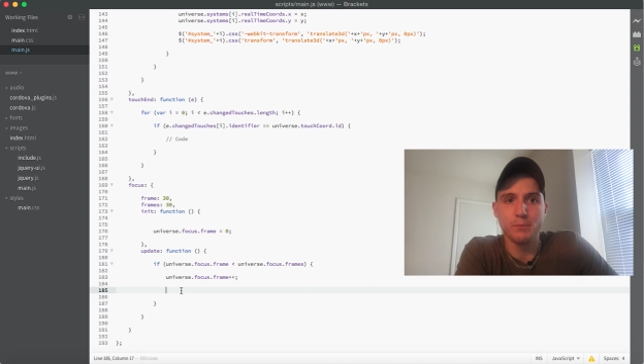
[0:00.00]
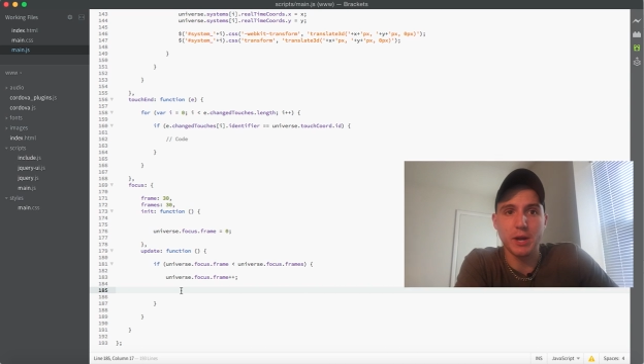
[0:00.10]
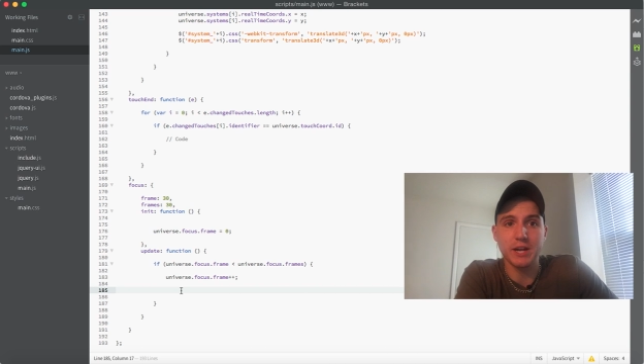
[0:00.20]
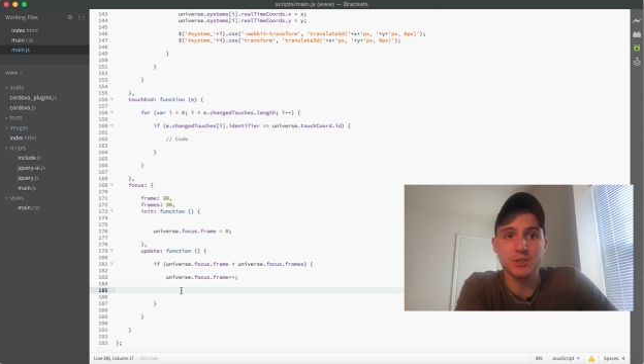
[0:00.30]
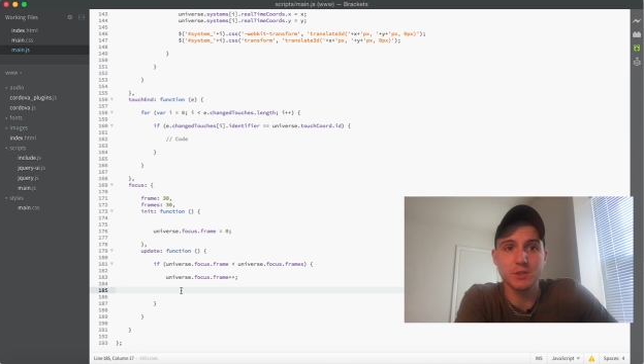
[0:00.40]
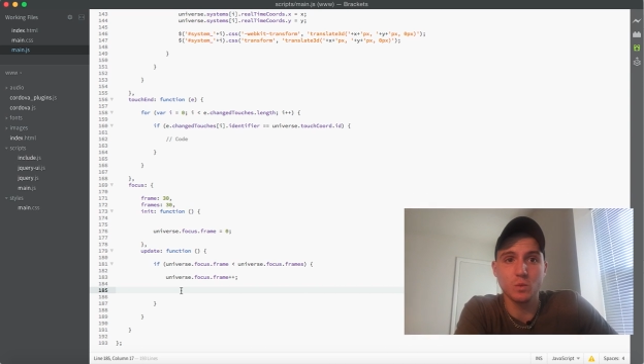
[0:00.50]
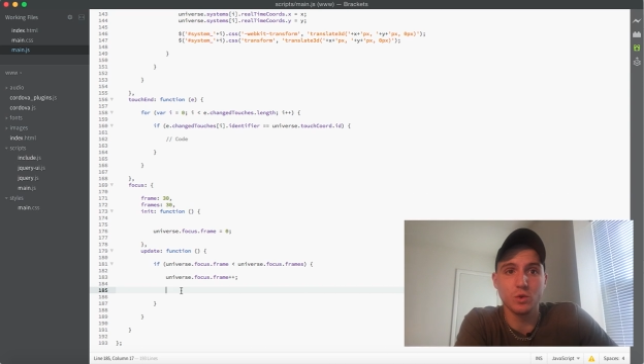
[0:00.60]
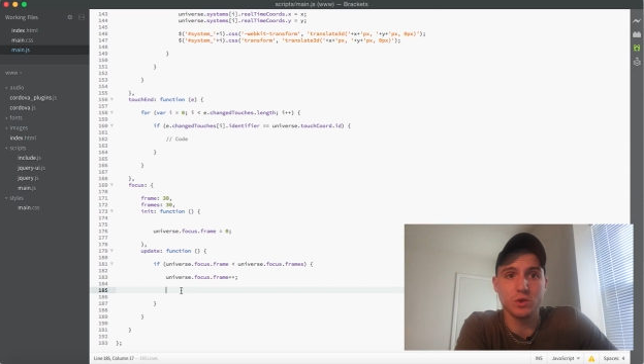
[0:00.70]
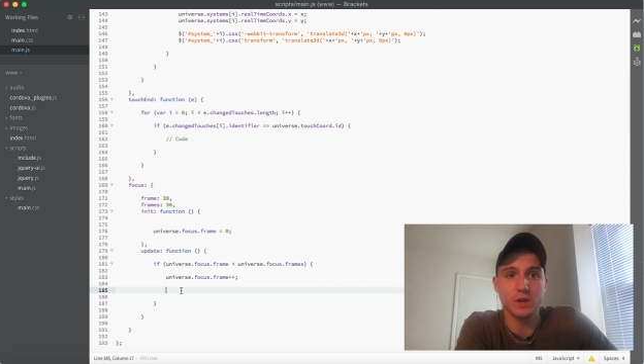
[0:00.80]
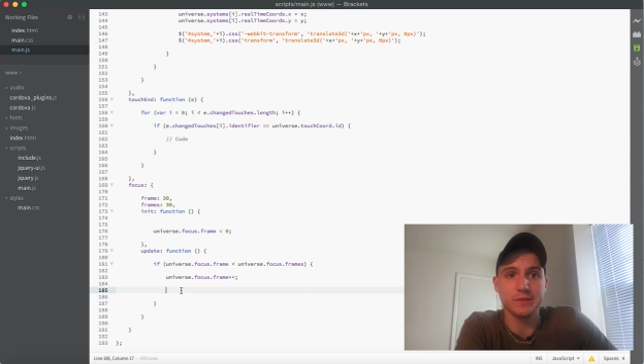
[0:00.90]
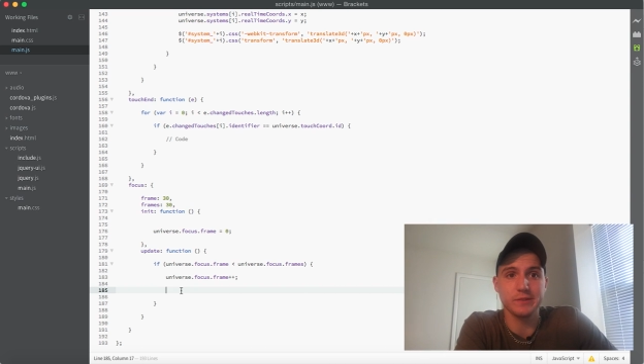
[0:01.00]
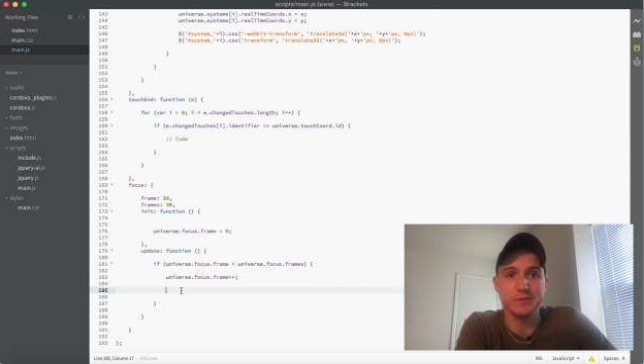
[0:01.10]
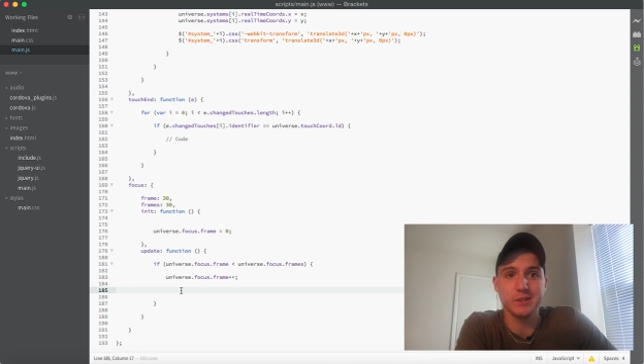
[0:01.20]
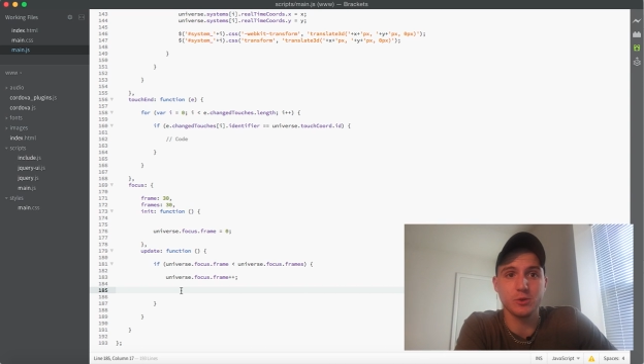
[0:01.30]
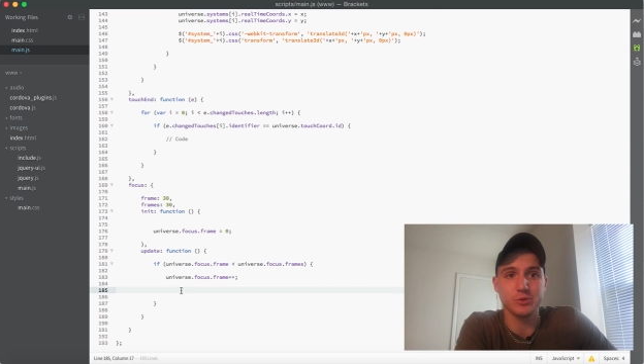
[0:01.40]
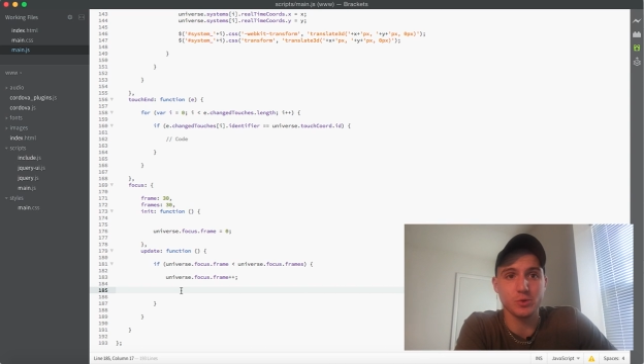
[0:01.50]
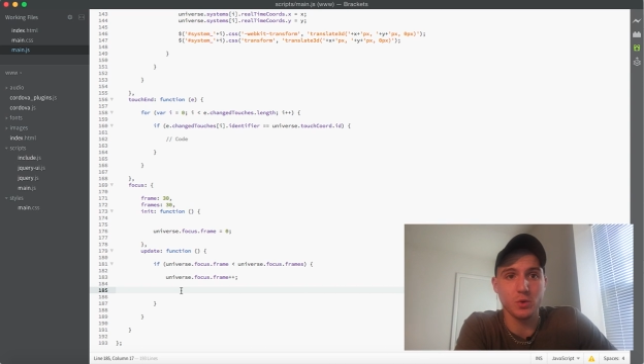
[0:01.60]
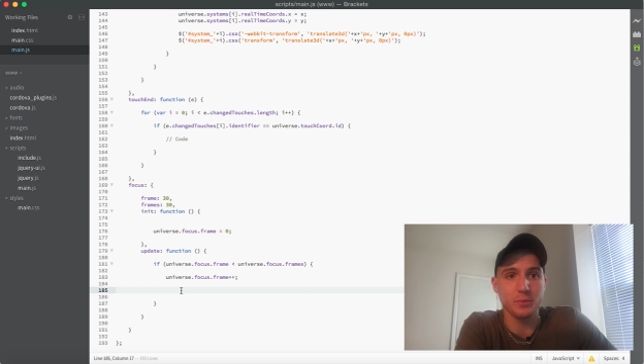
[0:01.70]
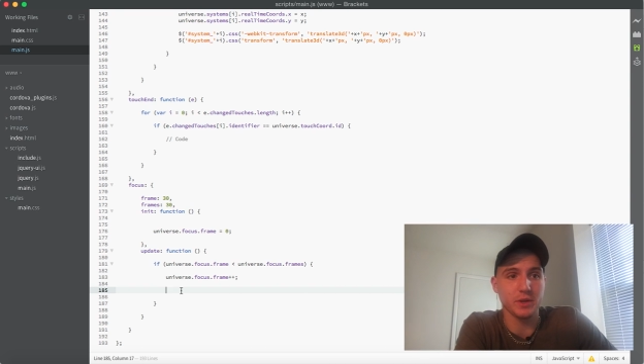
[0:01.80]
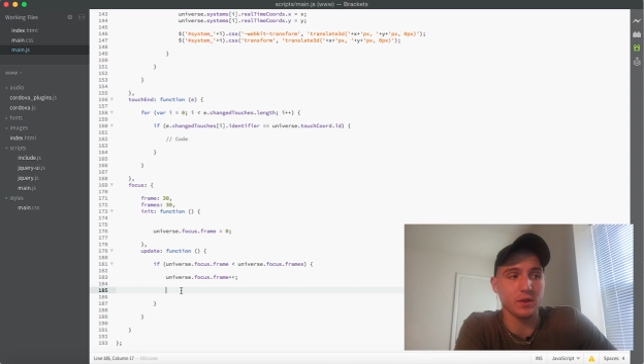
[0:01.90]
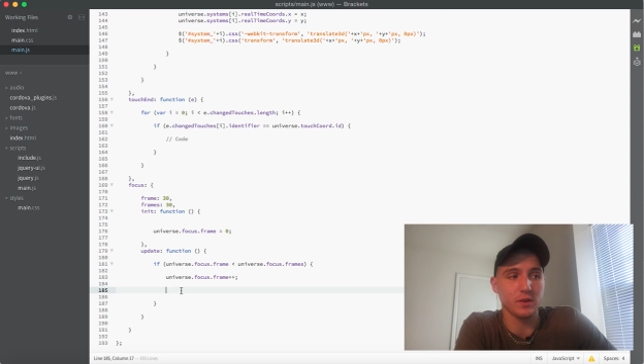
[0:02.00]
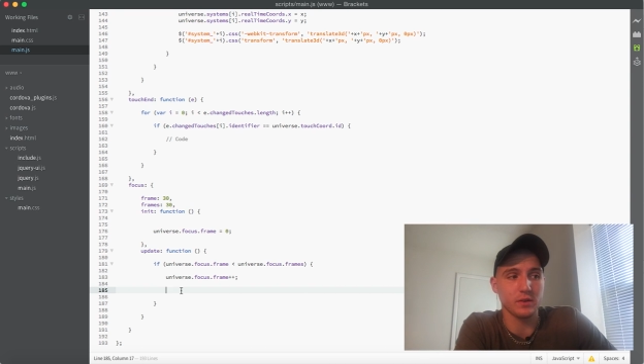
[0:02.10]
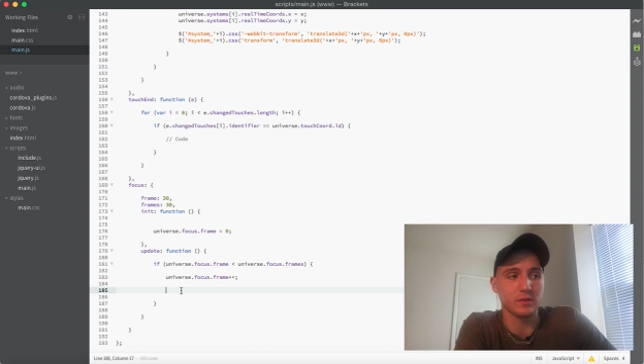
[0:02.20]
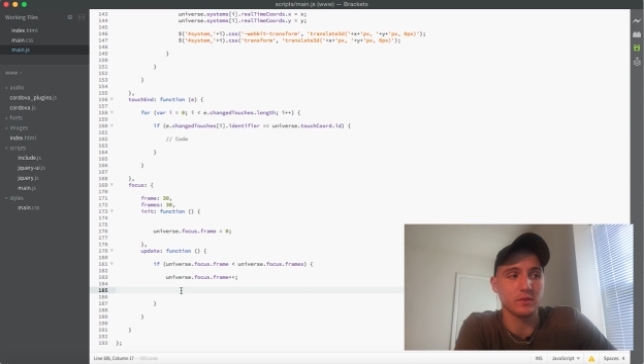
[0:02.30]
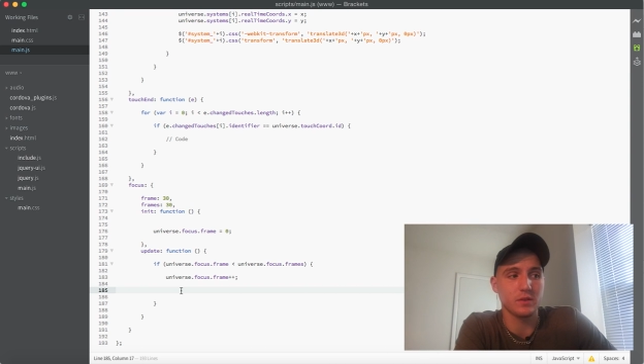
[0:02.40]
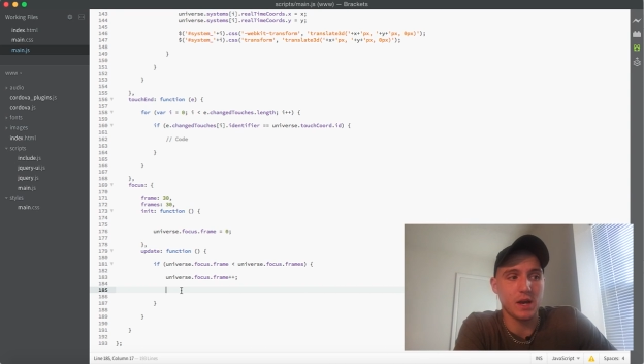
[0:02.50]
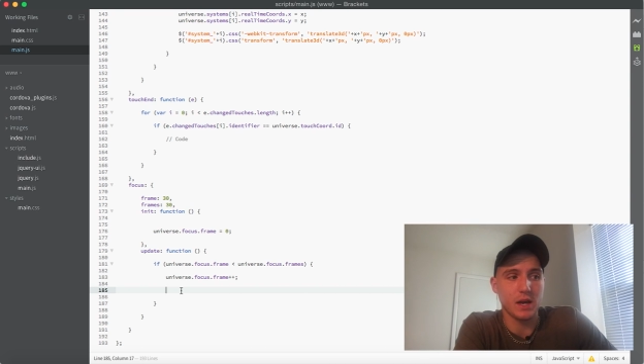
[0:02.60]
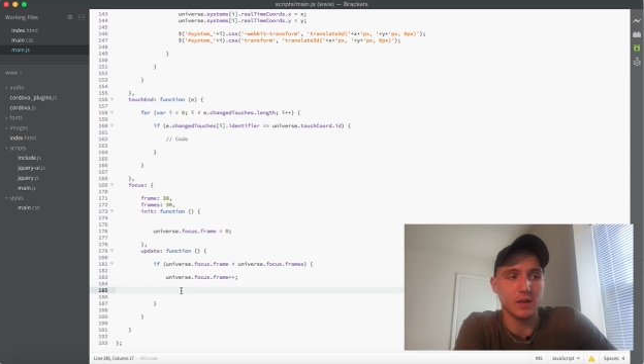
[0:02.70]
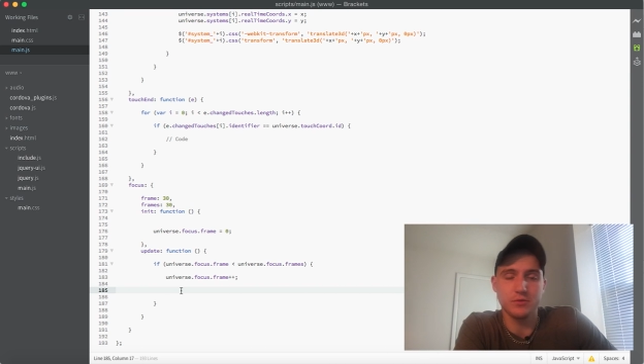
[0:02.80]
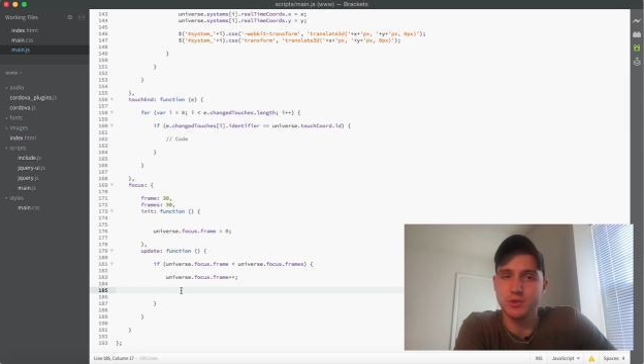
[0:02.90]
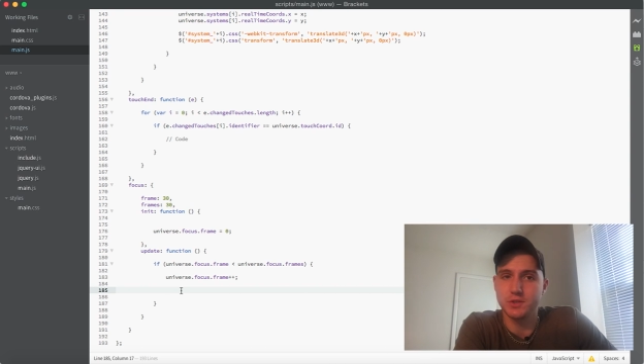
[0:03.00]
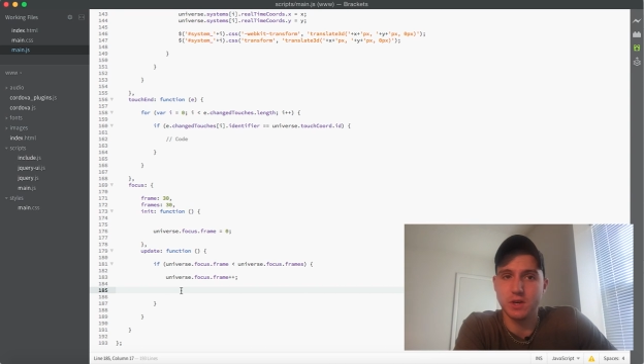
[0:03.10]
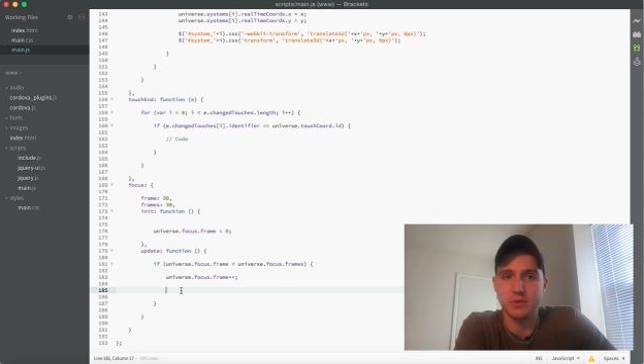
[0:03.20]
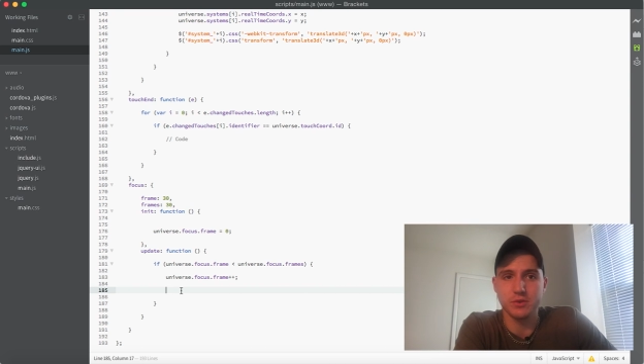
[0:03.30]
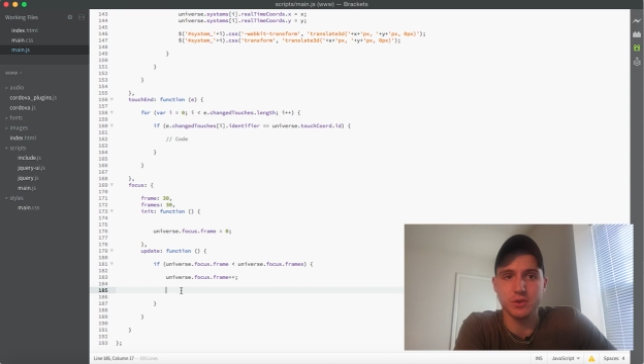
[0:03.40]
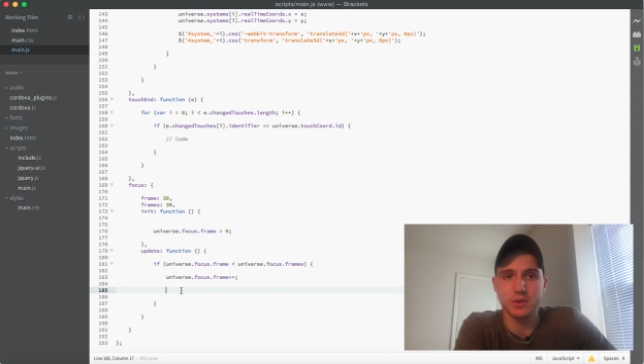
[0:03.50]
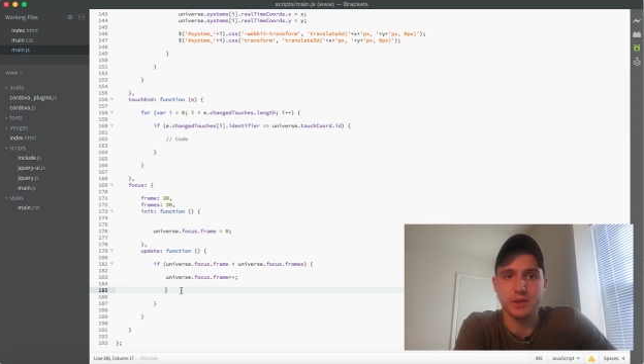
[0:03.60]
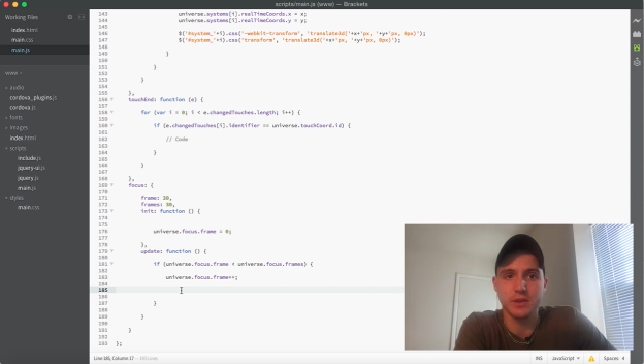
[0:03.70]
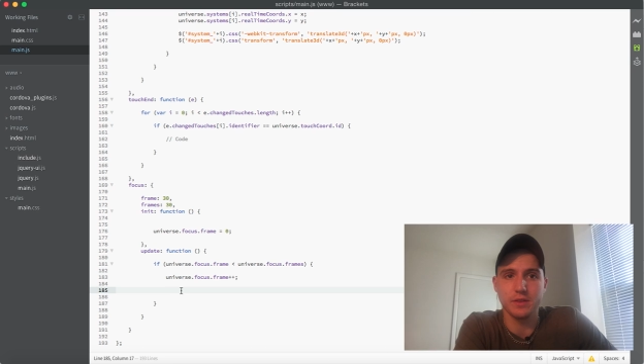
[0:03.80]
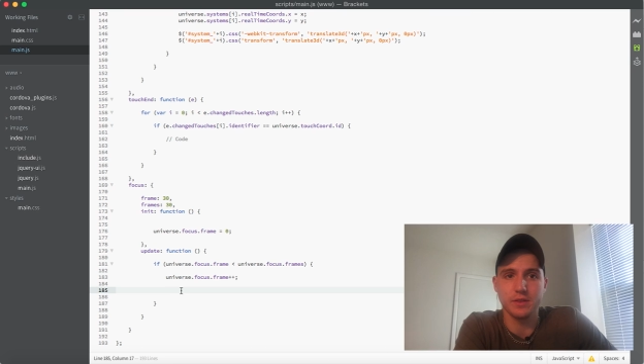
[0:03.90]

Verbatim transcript: But actually we'll cut this video short because I have just covered